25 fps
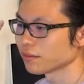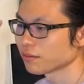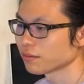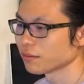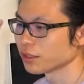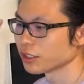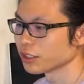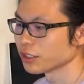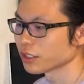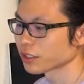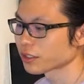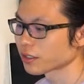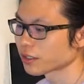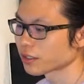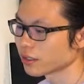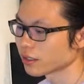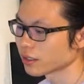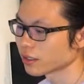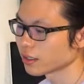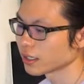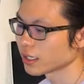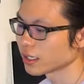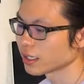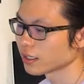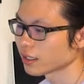what you just
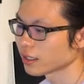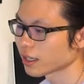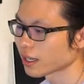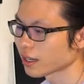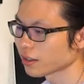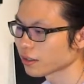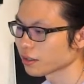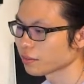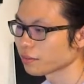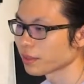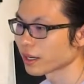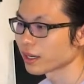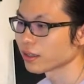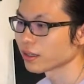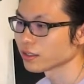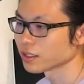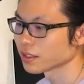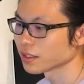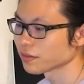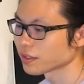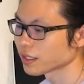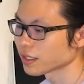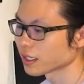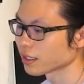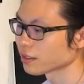heard and how the balance
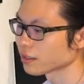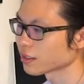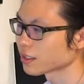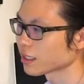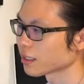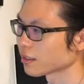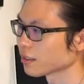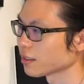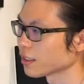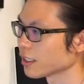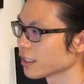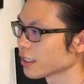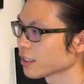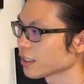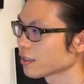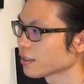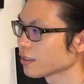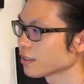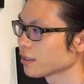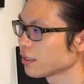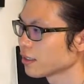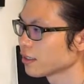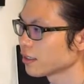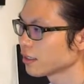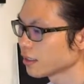of sounds sound like.
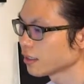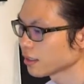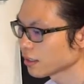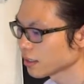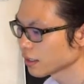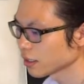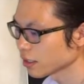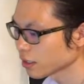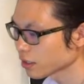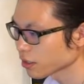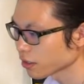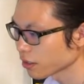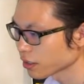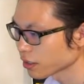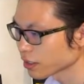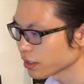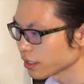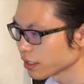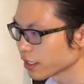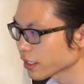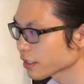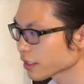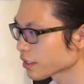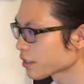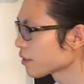Now let's go on to
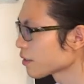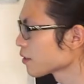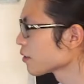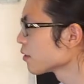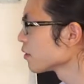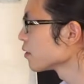Nick's.